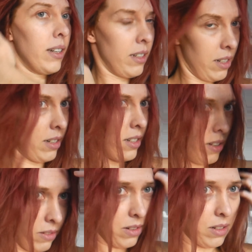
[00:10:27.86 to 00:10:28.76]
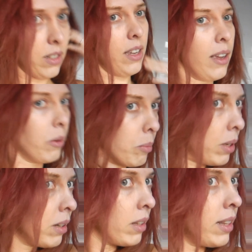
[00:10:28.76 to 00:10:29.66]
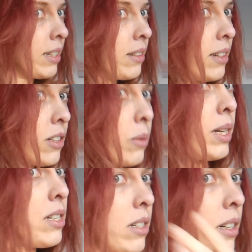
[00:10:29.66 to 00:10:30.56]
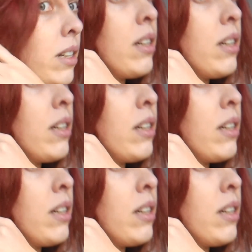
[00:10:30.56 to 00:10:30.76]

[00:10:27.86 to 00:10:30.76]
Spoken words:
can do to help the situation.